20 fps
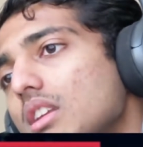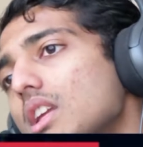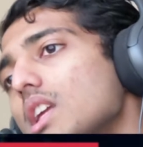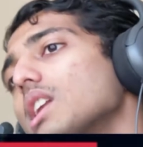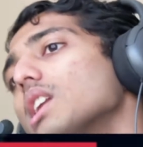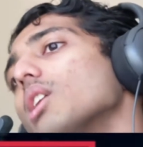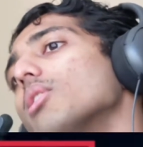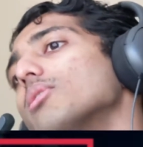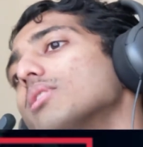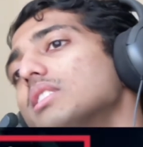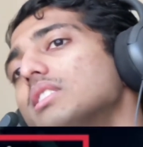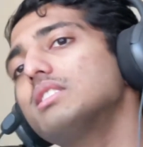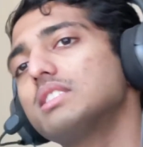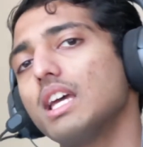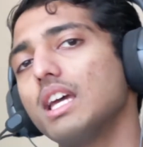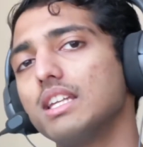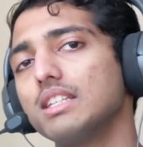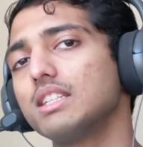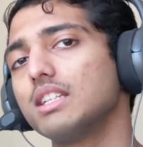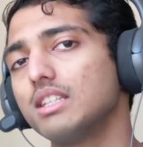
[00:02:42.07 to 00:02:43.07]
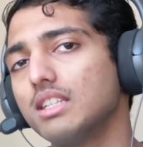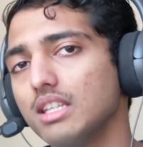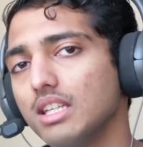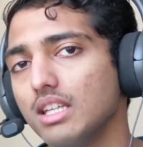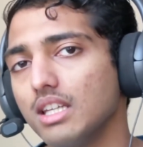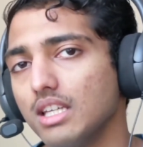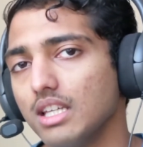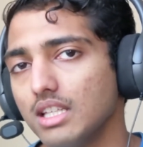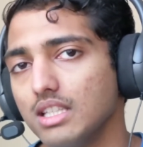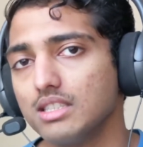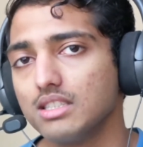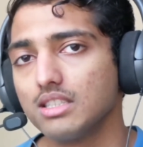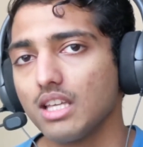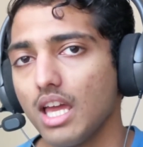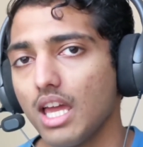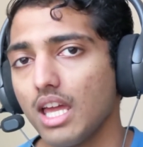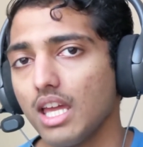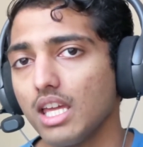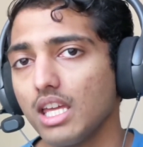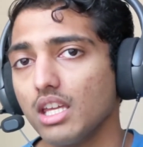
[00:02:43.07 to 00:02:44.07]
Now, this entity is
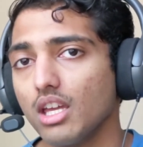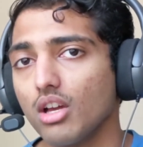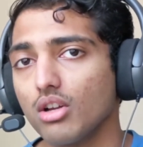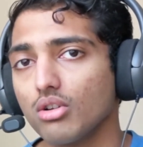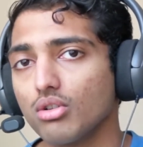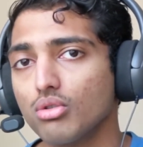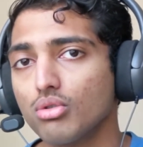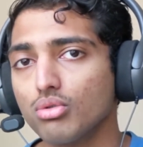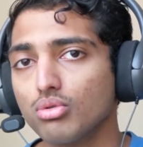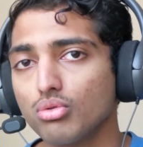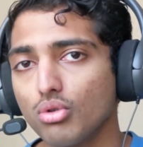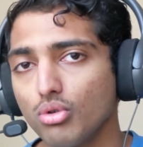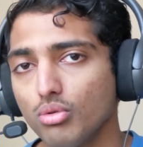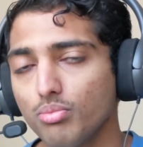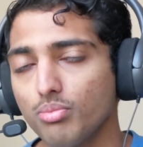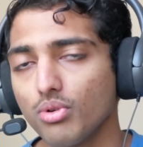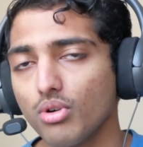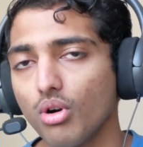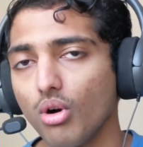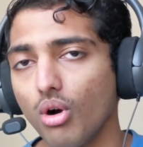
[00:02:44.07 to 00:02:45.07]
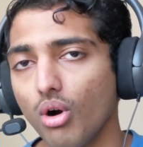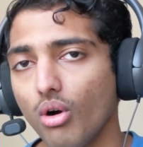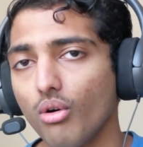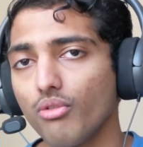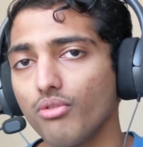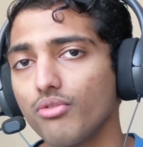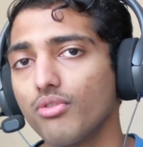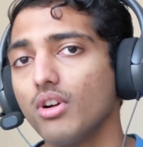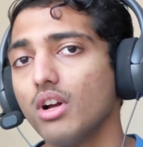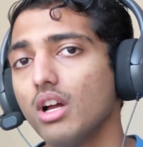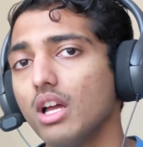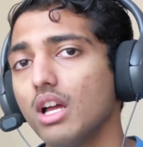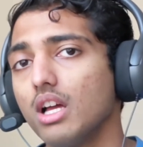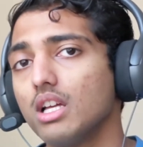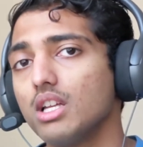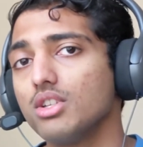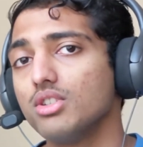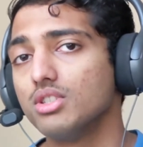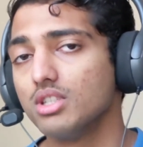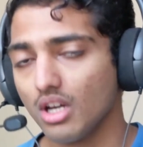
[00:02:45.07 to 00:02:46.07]
a group of
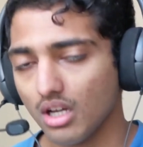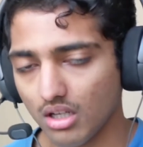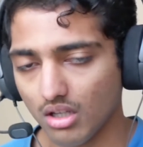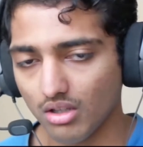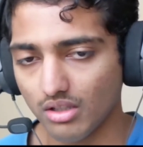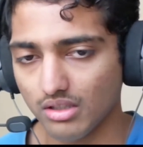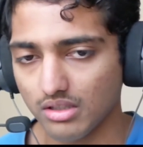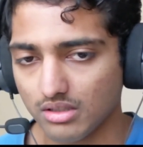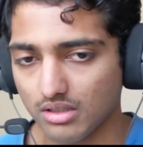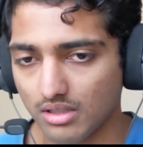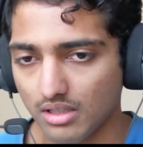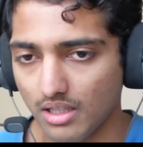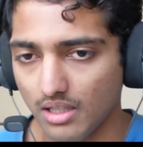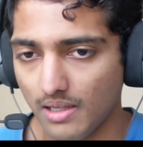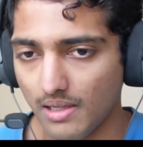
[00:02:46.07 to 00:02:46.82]
journalists.